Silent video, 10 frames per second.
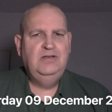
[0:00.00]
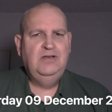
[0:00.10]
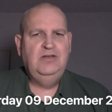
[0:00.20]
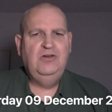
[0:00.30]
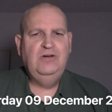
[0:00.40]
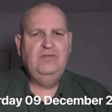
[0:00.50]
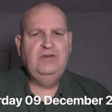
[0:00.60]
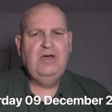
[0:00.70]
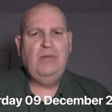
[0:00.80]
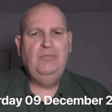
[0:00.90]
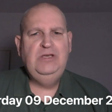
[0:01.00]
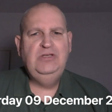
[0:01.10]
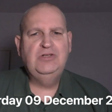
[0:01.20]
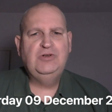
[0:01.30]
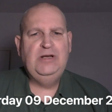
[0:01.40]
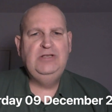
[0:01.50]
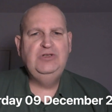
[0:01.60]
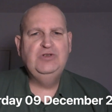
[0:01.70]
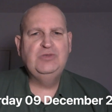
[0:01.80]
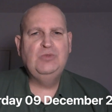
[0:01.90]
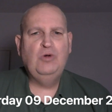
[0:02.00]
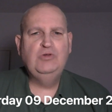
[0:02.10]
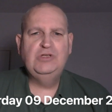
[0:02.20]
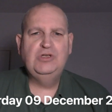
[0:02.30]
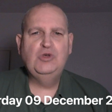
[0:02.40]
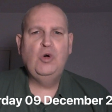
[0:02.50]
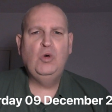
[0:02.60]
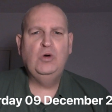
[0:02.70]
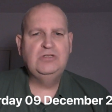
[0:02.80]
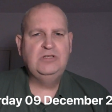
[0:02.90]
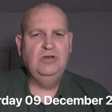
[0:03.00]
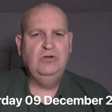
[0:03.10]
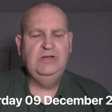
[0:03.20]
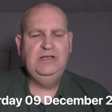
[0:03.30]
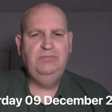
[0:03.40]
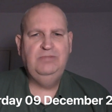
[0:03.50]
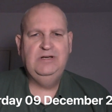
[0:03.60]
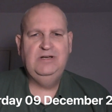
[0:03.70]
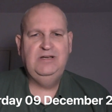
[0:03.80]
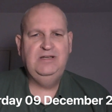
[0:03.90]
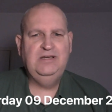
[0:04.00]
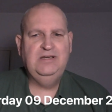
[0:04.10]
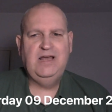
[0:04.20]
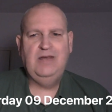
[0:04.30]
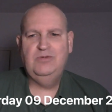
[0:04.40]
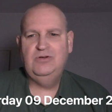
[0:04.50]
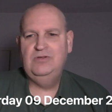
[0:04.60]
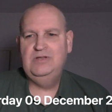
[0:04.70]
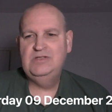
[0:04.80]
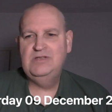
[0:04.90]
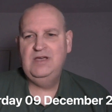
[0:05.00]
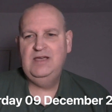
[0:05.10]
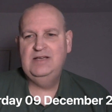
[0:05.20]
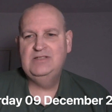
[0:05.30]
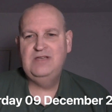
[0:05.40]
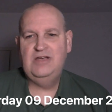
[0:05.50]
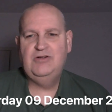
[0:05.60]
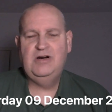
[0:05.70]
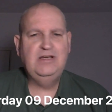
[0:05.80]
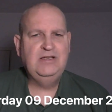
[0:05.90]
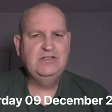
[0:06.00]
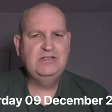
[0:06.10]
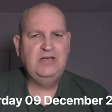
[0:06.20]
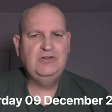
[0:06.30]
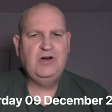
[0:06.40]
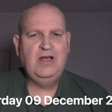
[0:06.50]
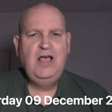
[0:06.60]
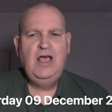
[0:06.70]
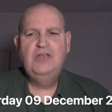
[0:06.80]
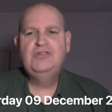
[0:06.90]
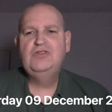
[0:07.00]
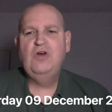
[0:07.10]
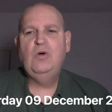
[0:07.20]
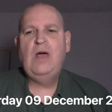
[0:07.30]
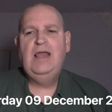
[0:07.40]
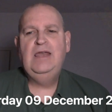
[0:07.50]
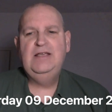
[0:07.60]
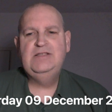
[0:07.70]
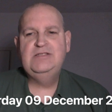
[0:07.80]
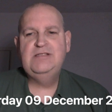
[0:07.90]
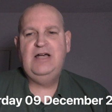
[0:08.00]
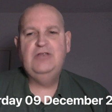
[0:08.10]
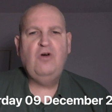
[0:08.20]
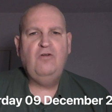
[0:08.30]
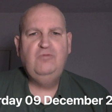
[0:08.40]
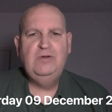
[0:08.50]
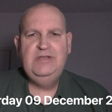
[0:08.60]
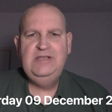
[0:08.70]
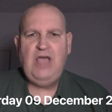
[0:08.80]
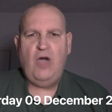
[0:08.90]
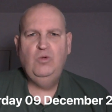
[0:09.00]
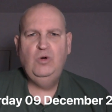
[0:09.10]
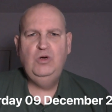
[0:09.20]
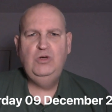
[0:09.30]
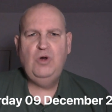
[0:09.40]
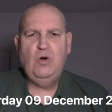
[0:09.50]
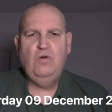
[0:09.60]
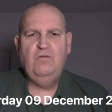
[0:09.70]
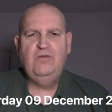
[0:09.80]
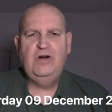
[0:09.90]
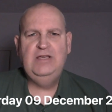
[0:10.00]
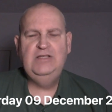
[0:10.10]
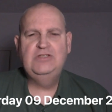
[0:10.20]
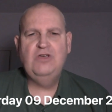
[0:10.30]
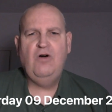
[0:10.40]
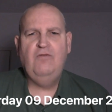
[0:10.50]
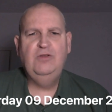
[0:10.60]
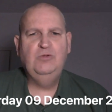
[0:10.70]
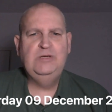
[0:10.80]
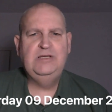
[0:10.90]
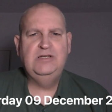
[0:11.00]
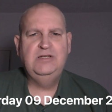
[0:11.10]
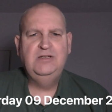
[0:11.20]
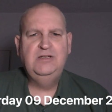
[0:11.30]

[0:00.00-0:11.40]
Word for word: I know if you're media trained, you're supposed to talk slowly, but I'm going to gallop through this, etc., etc. So let's start off with the word or phrase of the week.